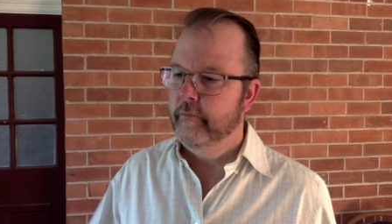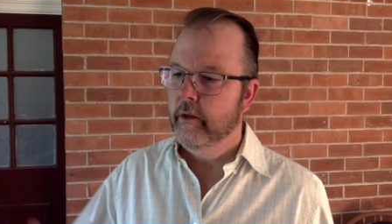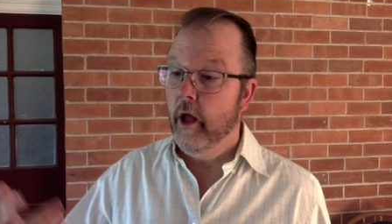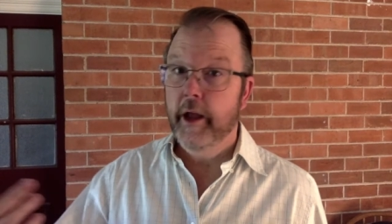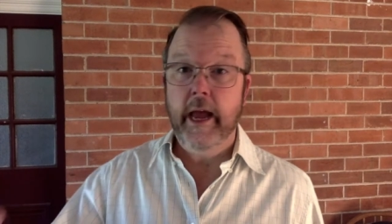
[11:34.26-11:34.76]

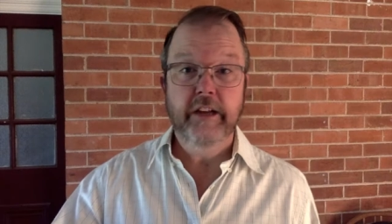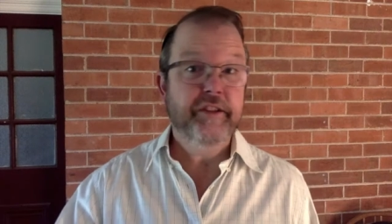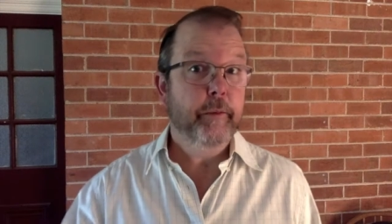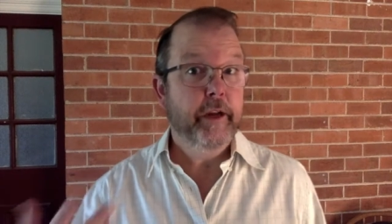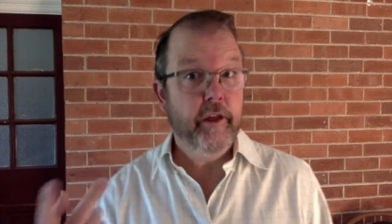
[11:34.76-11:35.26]
Okay, so
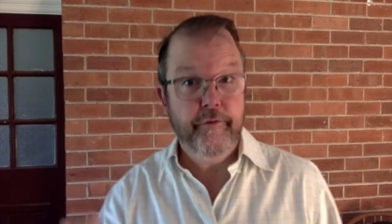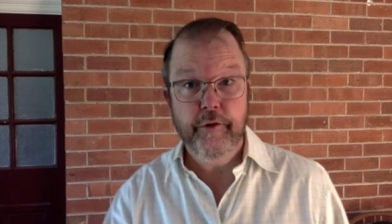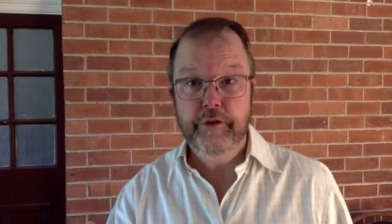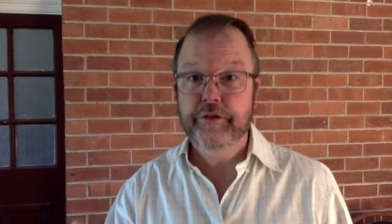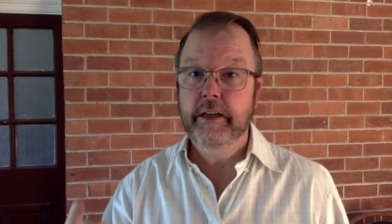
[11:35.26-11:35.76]
we know the
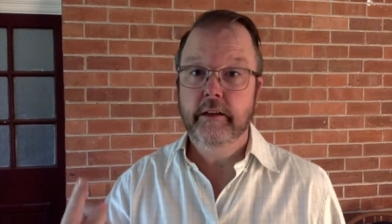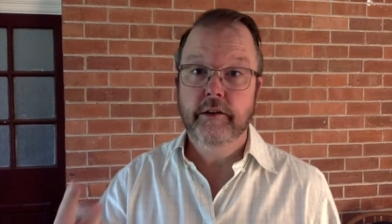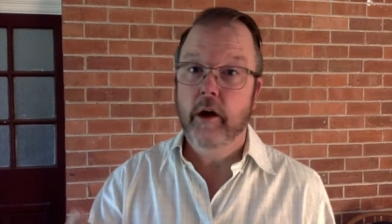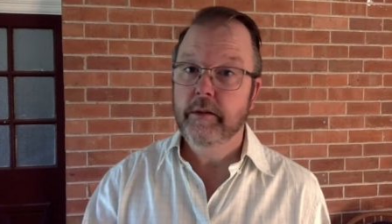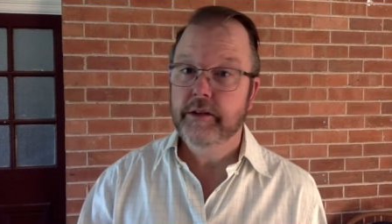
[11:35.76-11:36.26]
first thing the
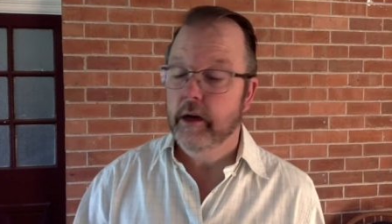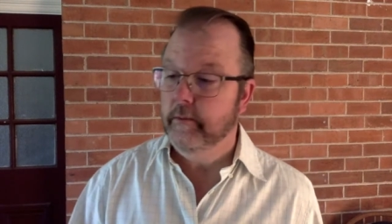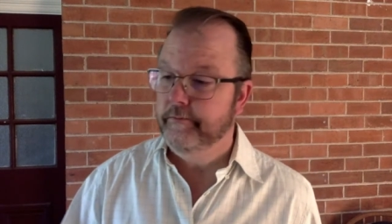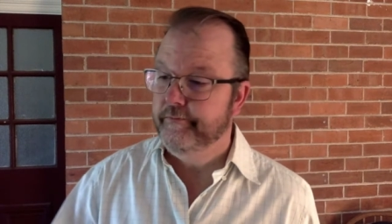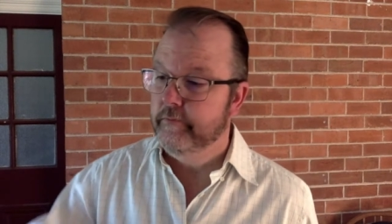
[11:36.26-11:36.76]
time has come.
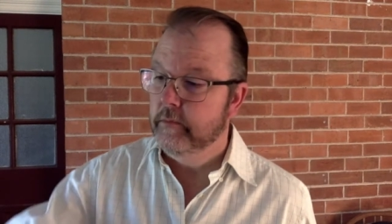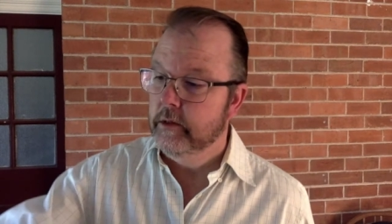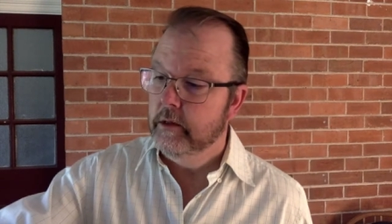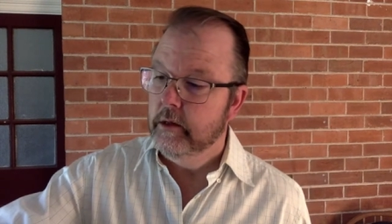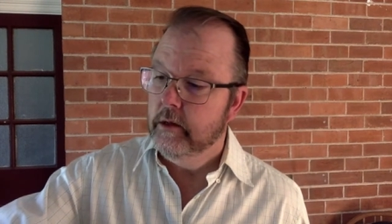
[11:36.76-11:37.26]

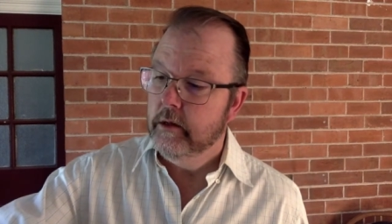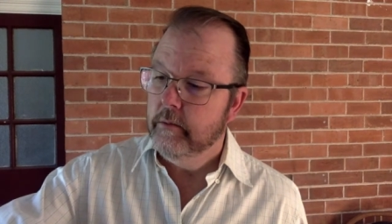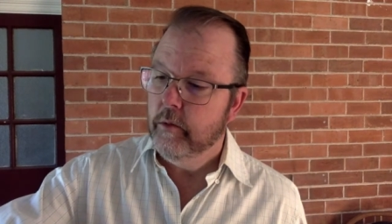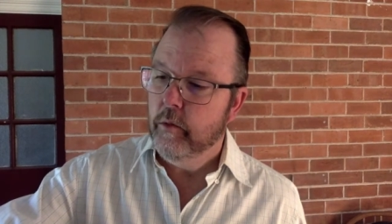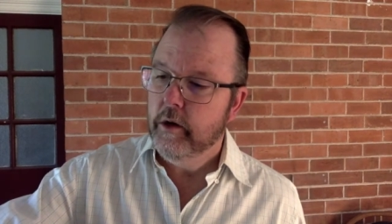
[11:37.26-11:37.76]

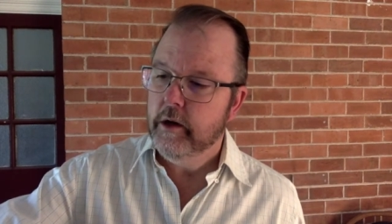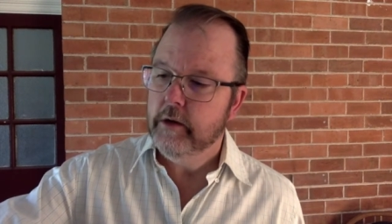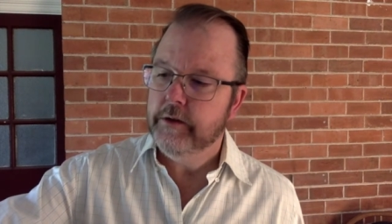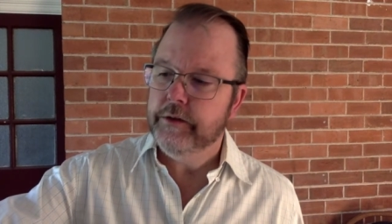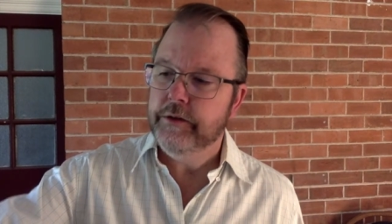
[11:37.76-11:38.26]
But what
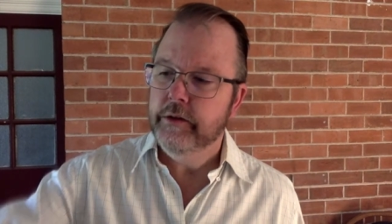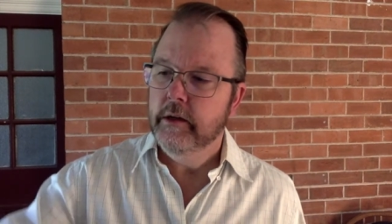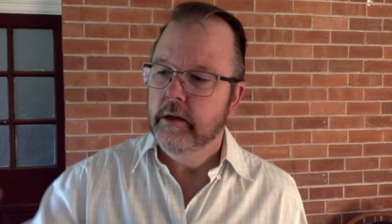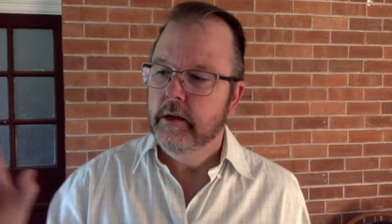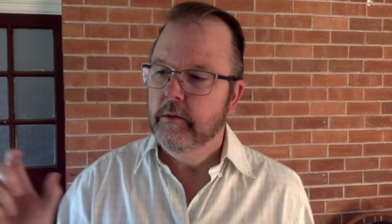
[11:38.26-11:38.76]
does,
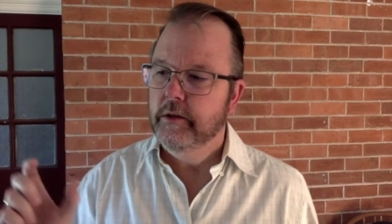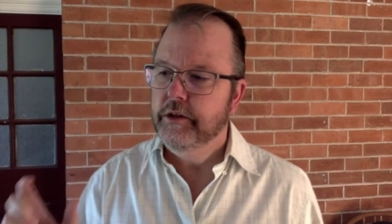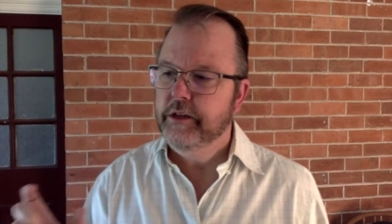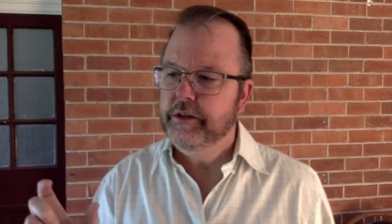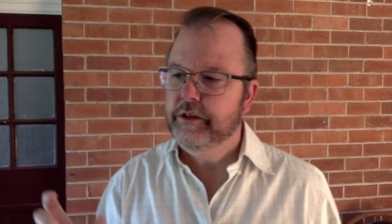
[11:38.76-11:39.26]
when
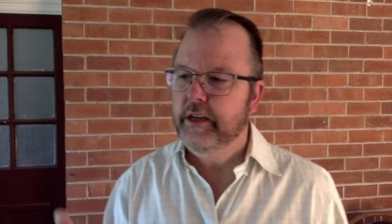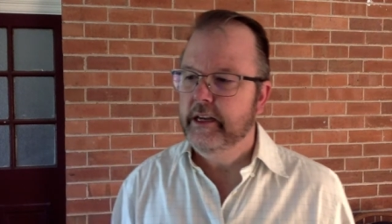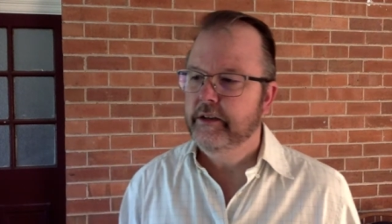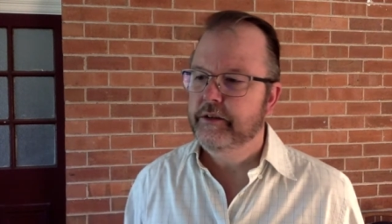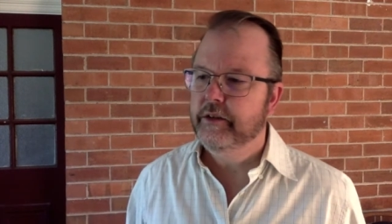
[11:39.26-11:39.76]
Jesus
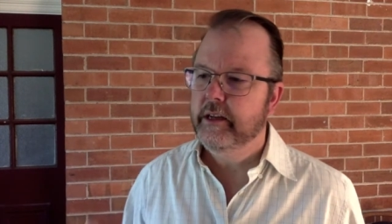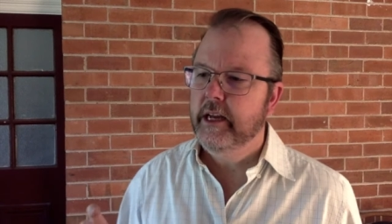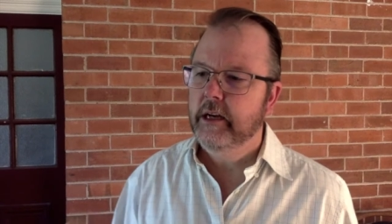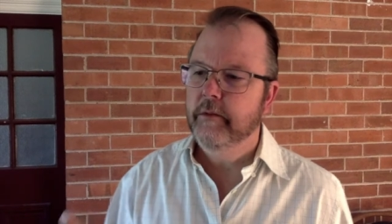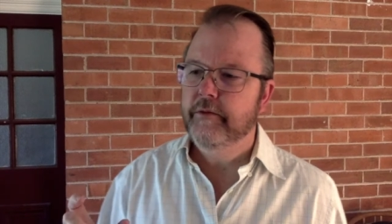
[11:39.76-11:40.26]
says the
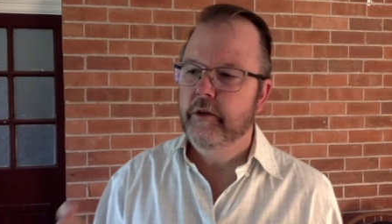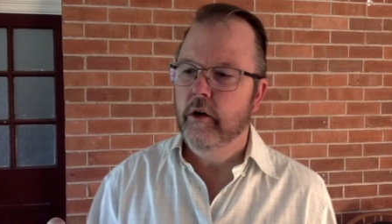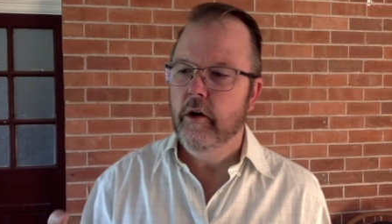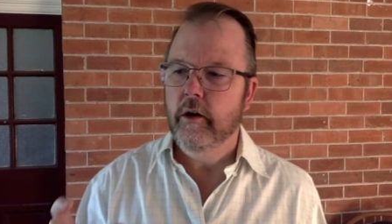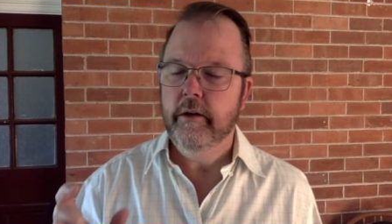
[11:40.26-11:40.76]
kingdom of
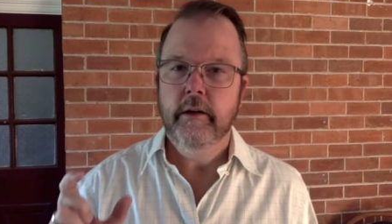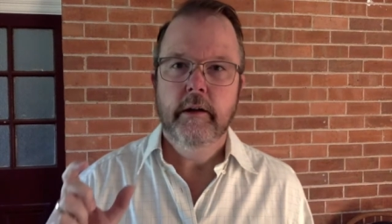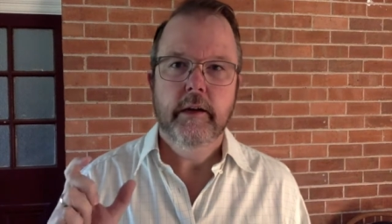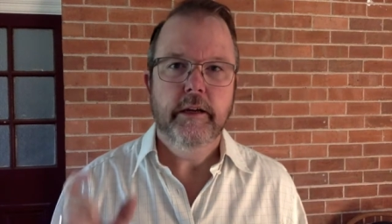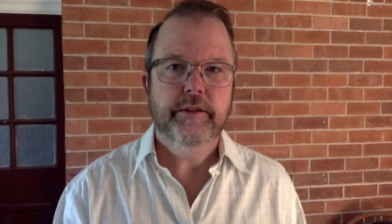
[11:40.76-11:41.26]
God
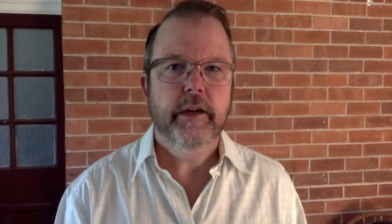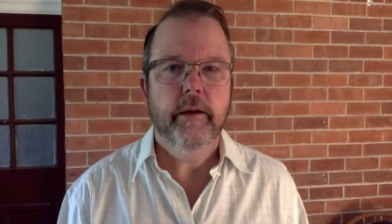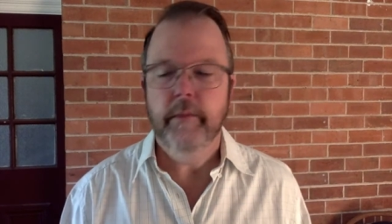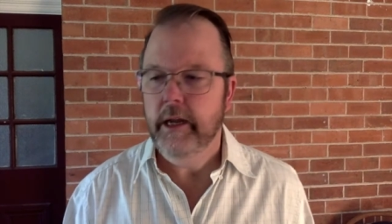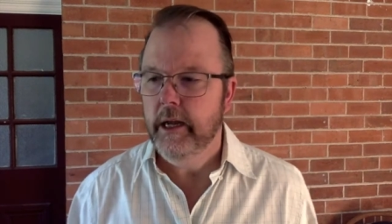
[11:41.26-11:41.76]
has
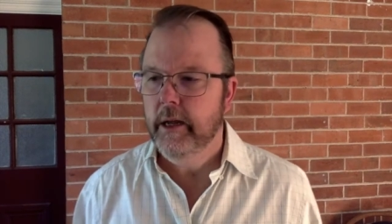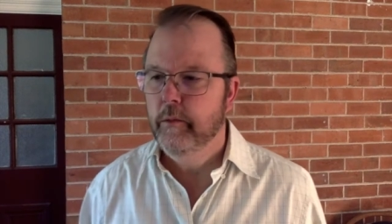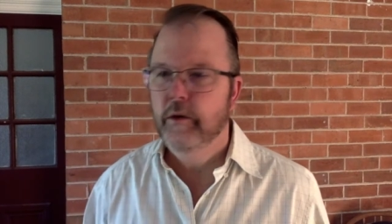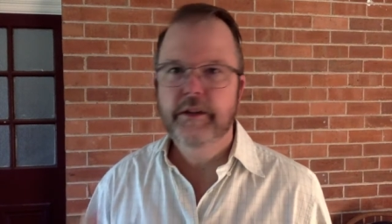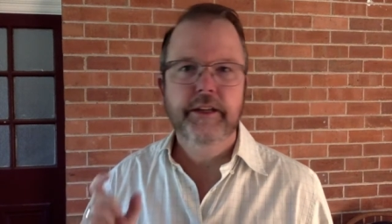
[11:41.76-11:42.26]
come near,
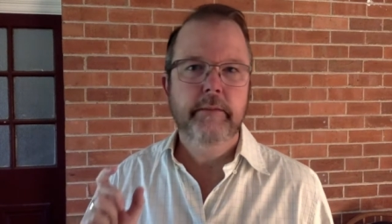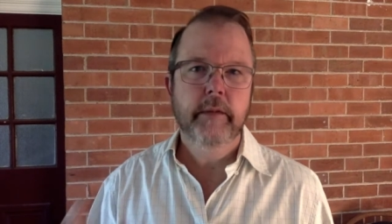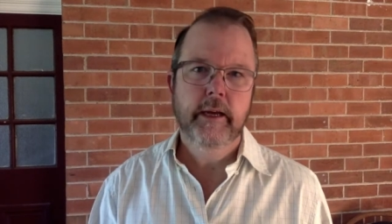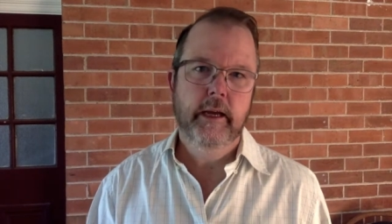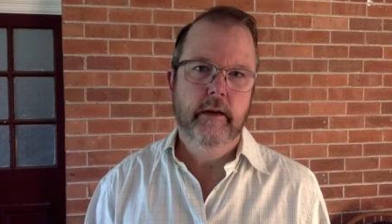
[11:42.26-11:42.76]
what does he
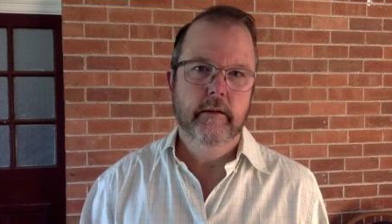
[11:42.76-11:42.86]
mean?